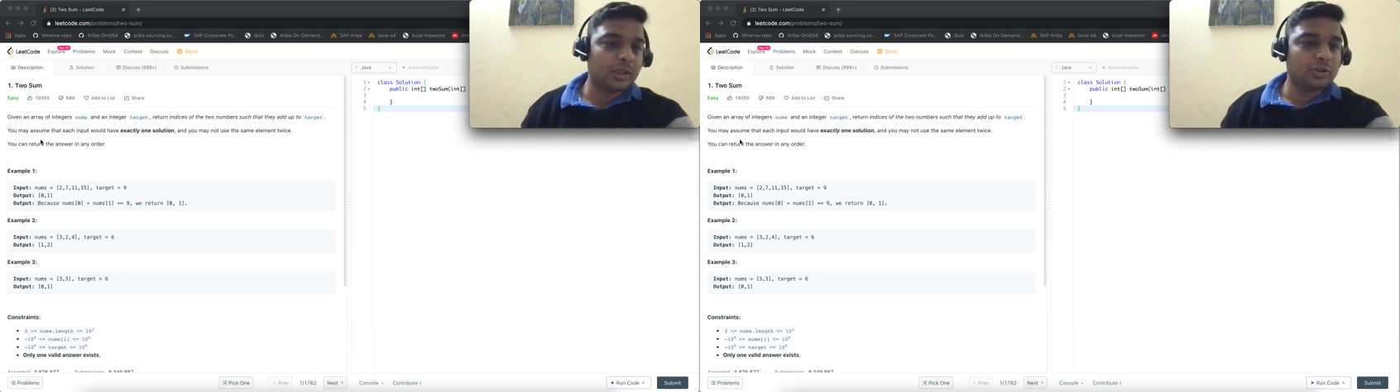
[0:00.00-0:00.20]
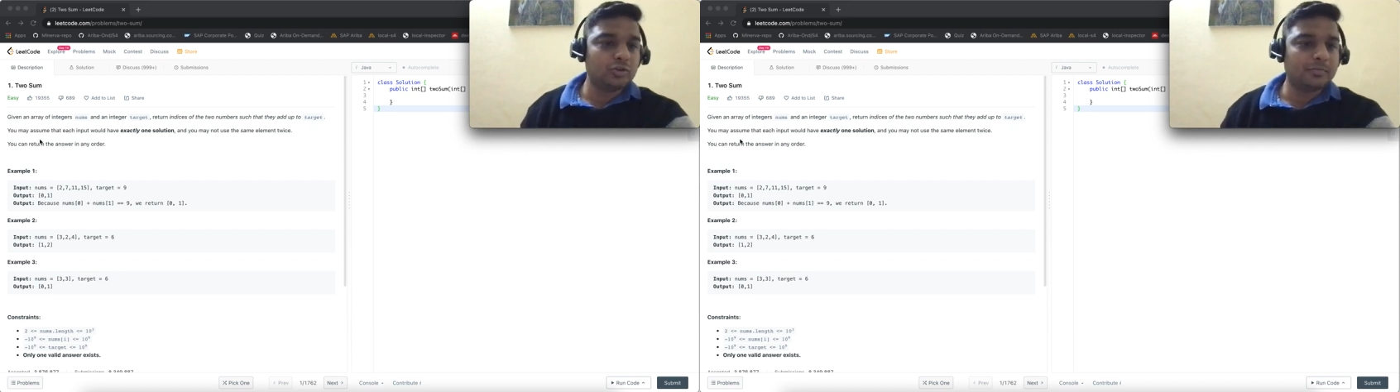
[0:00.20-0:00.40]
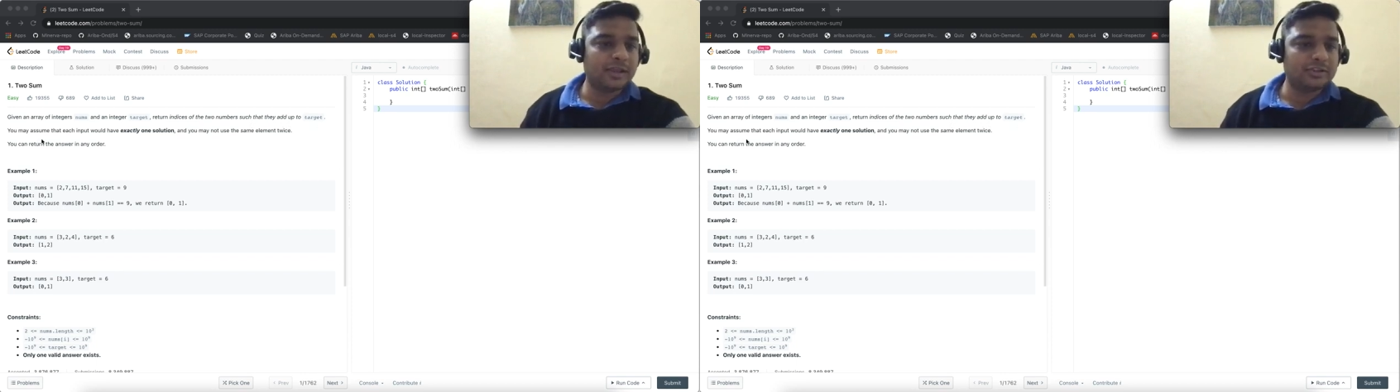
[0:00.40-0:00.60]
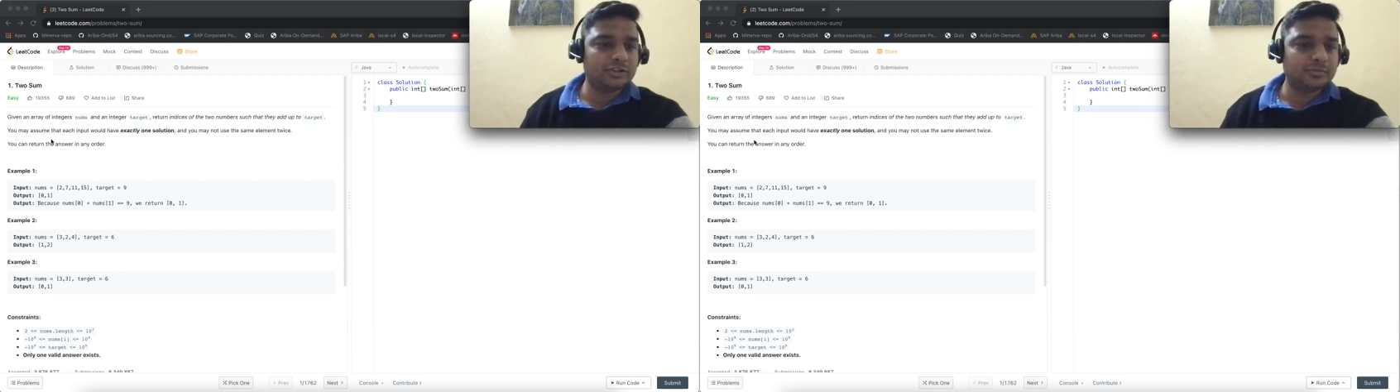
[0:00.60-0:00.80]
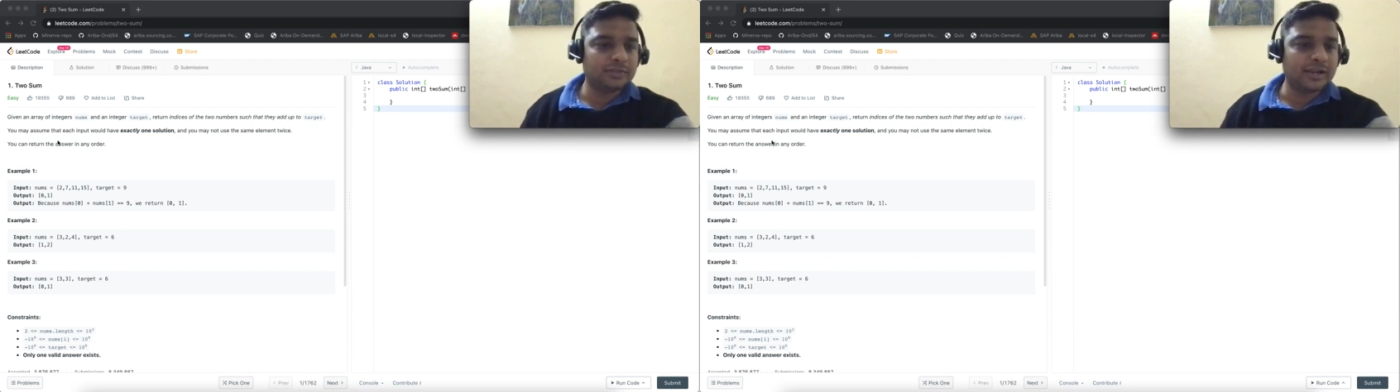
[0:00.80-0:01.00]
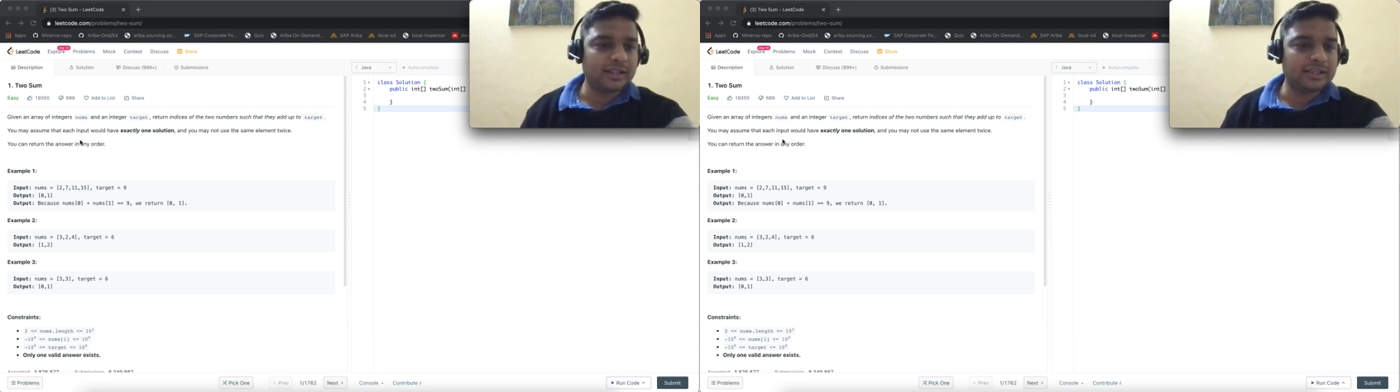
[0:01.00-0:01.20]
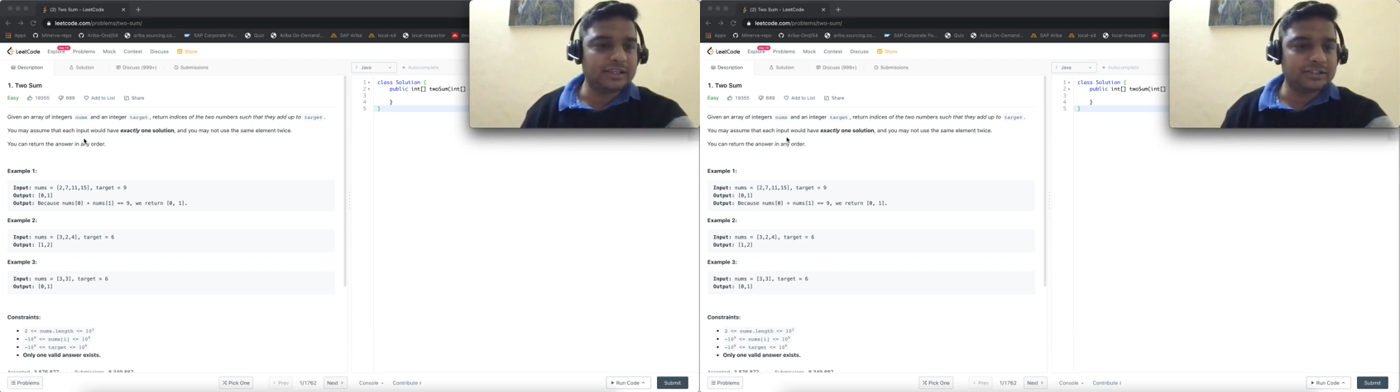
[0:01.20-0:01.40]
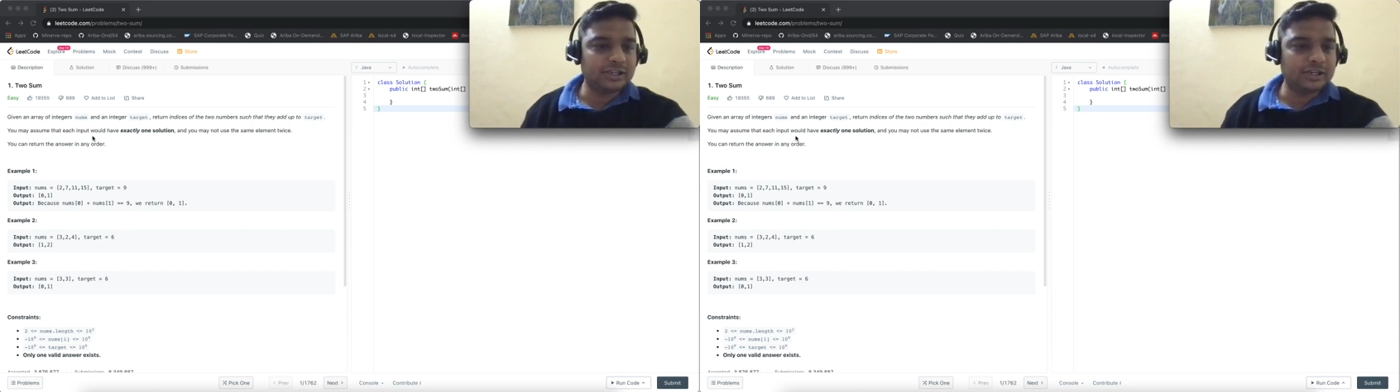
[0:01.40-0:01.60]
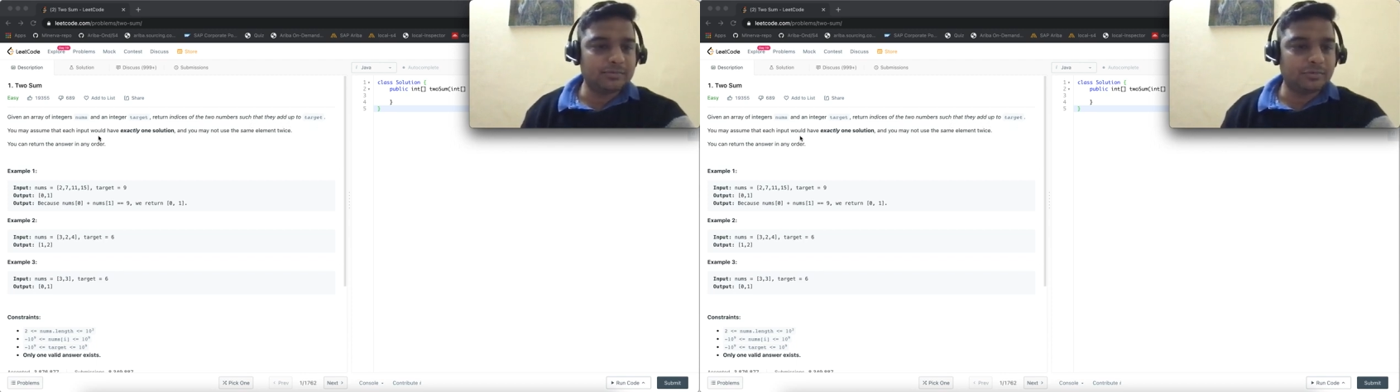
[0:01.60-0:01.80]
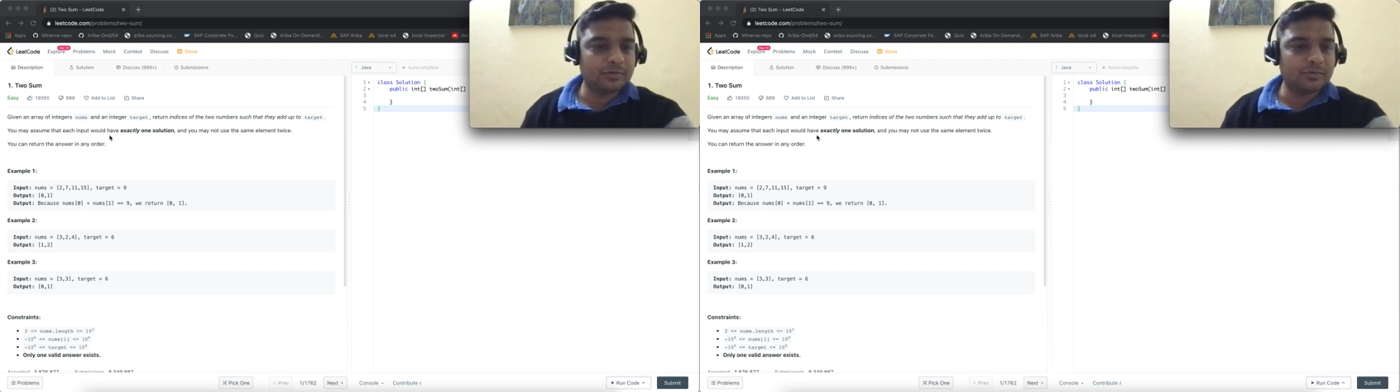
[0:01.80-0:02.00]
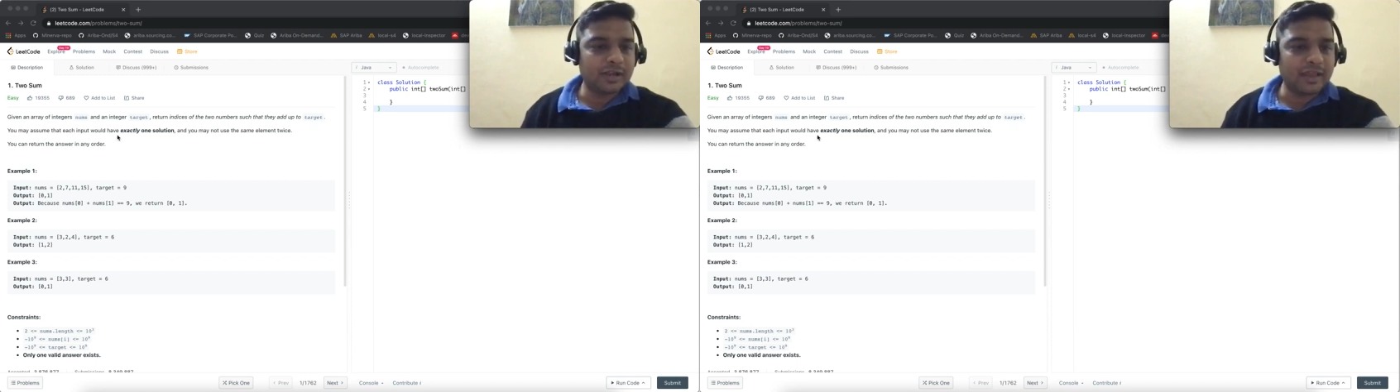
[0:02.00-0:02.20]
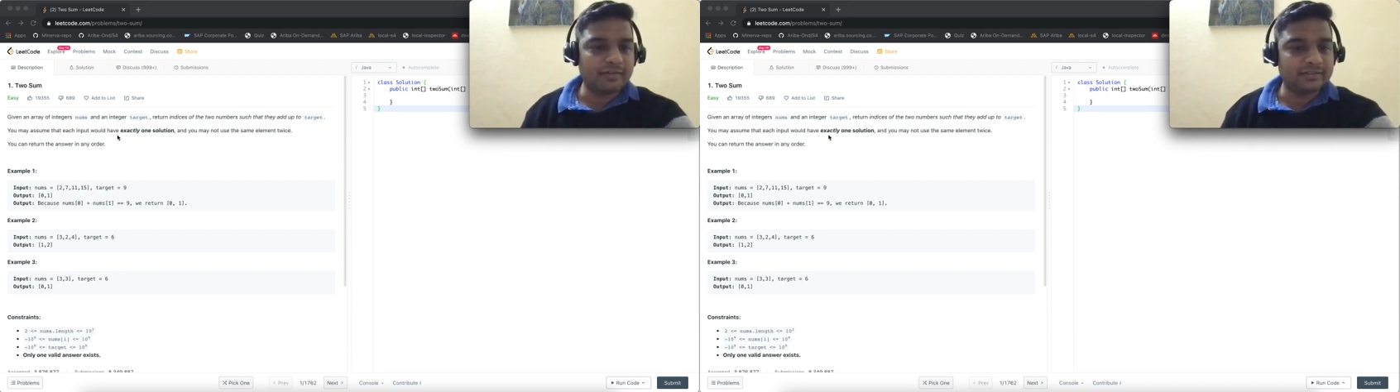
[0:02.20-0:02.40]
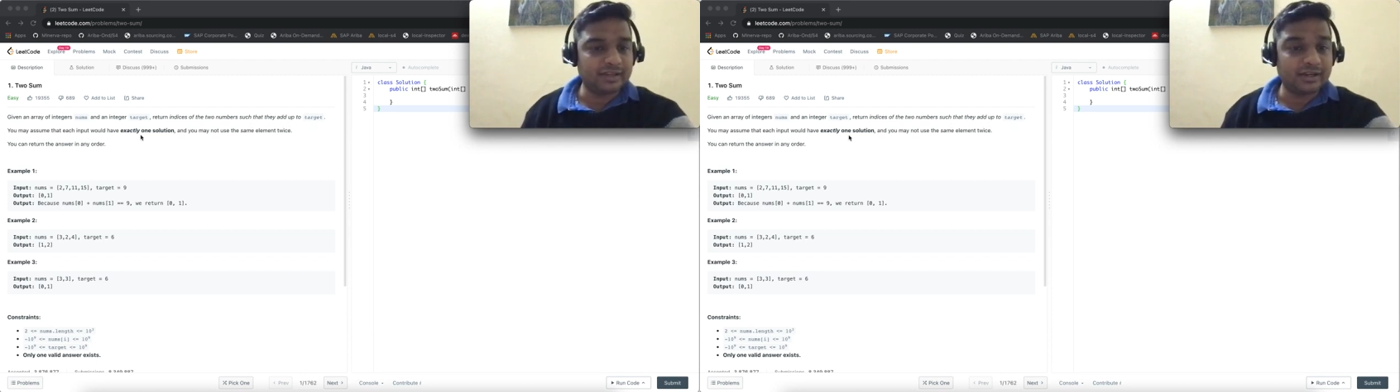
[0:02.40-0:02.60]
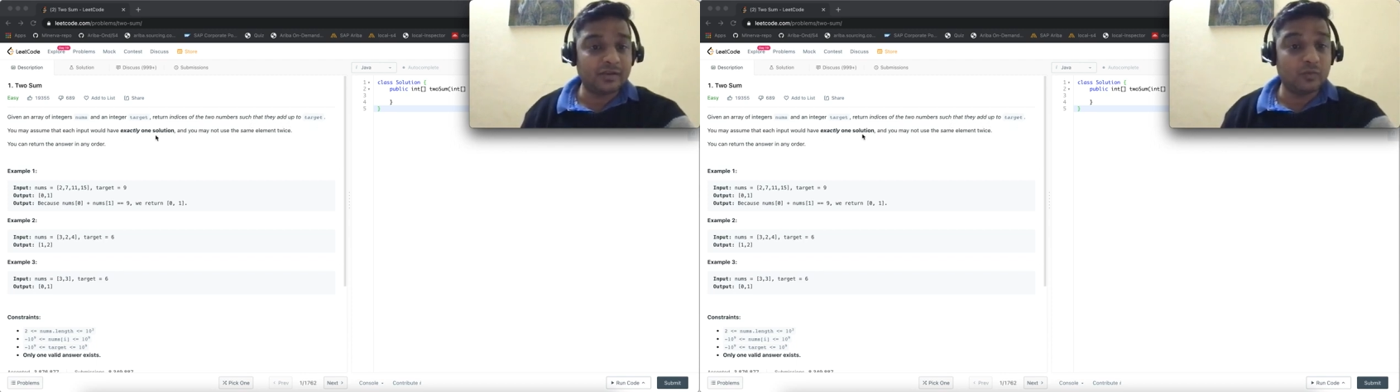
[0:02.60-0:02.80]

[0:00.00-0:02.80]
You may assume that each input would have exactly